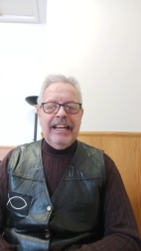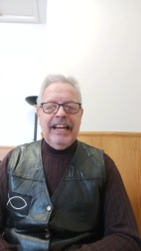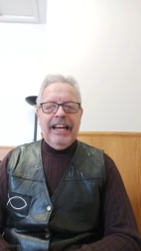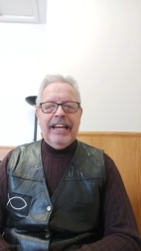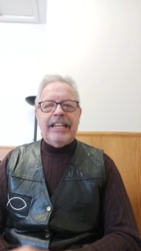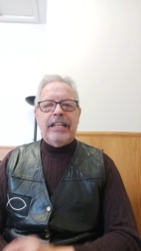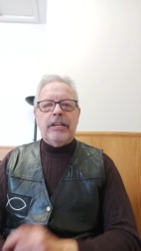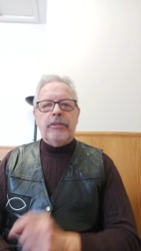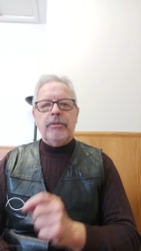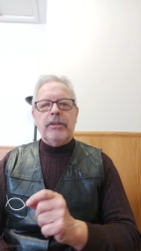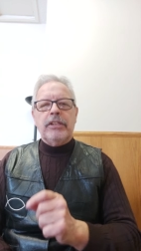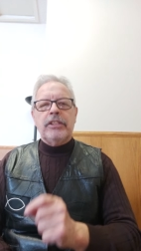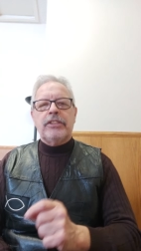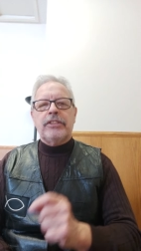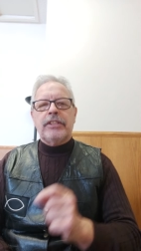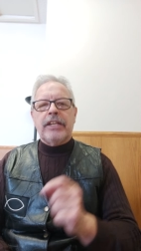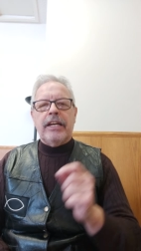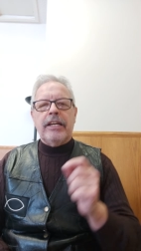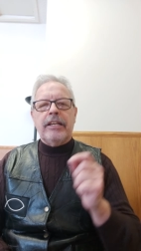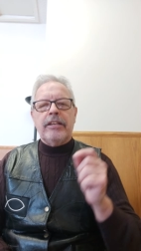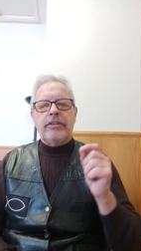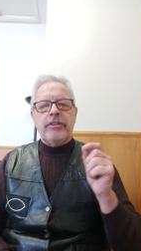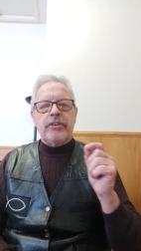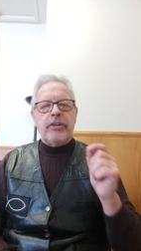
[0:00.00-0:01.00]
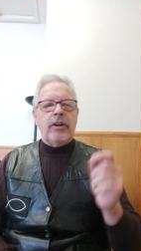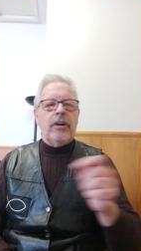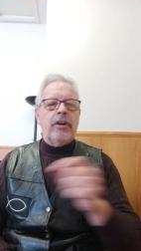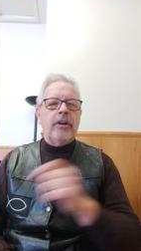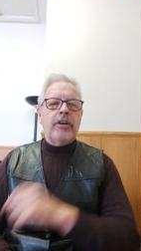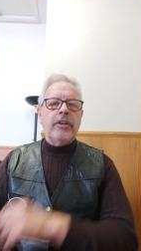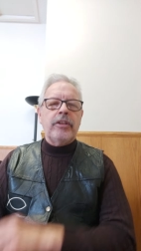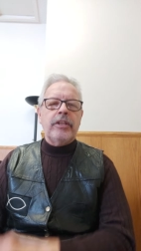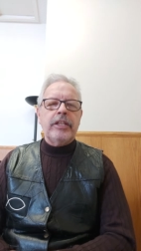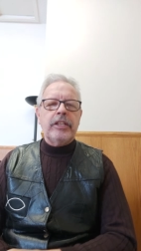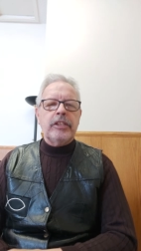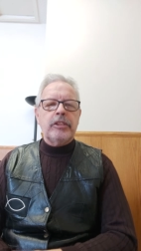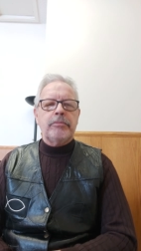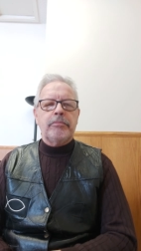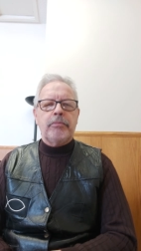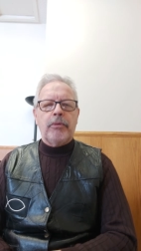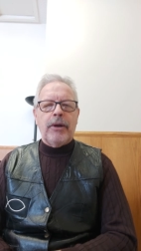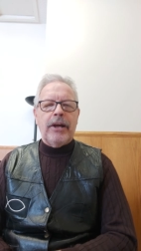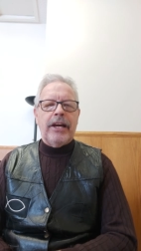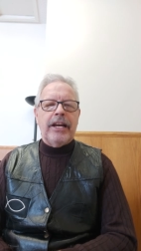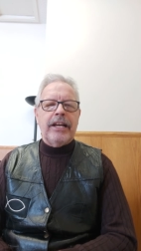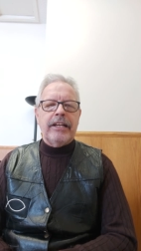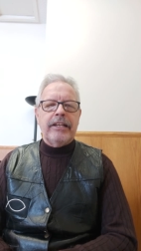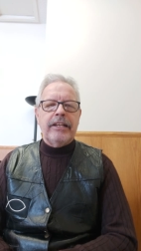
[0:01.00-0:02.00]
and he would say, turn these
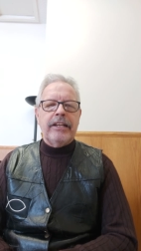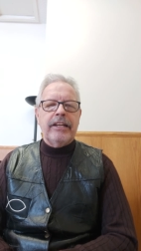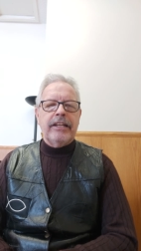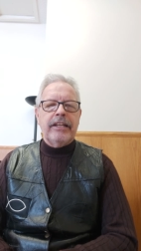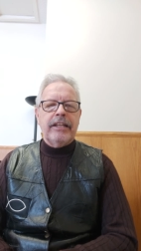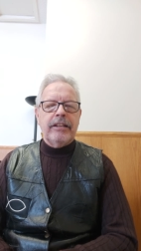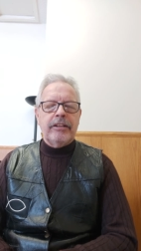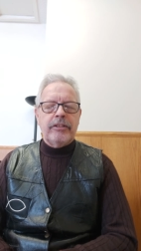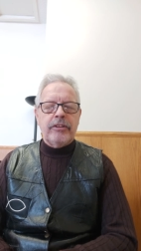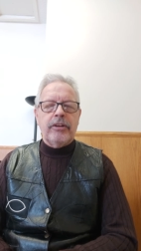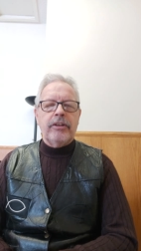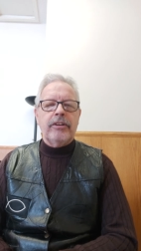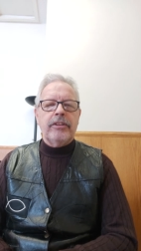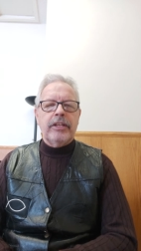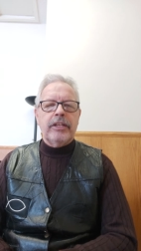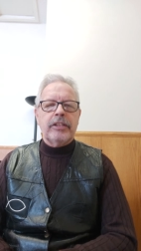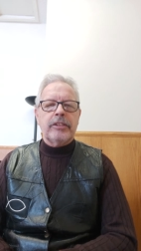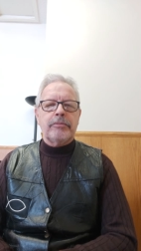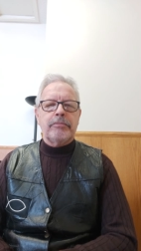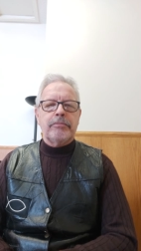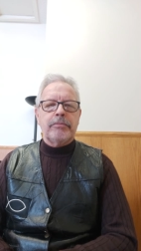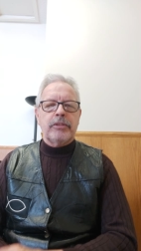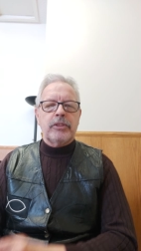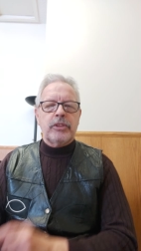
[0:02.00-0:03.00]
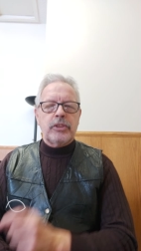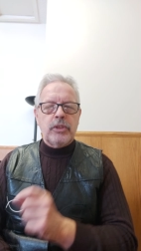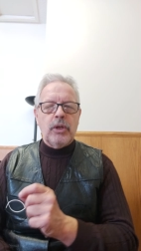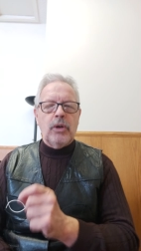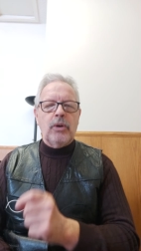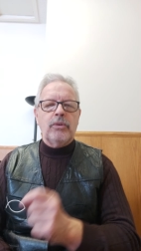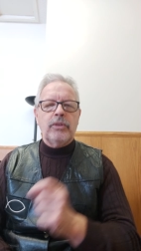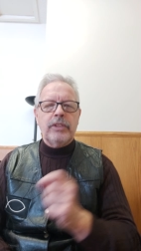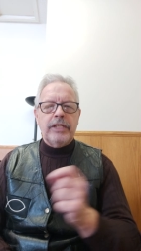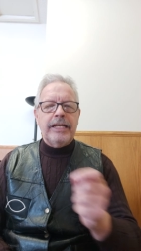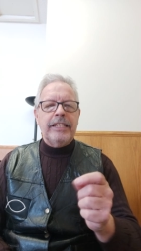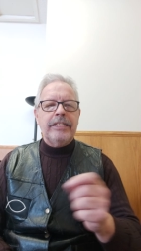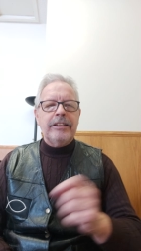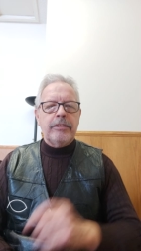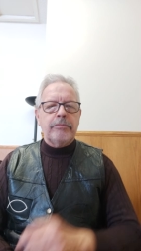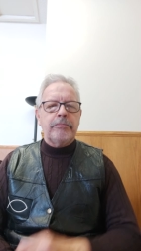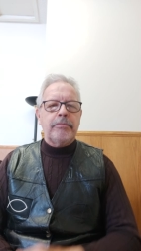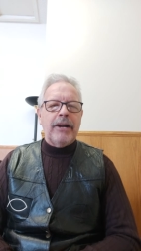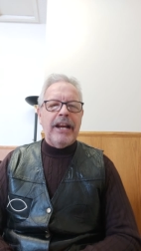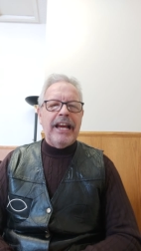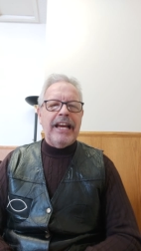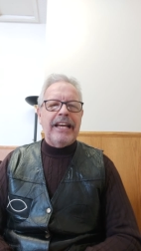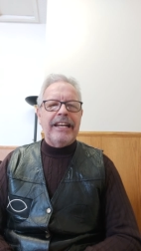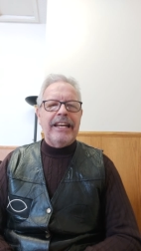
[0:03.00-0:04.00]
bread turn this stone into
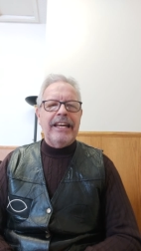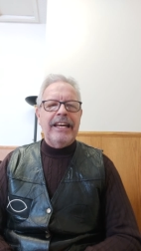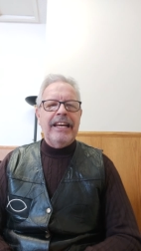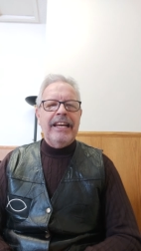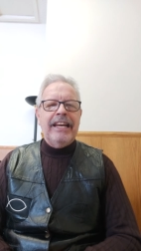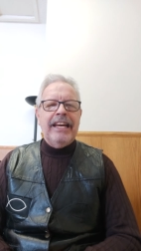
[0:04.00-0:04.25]
bread.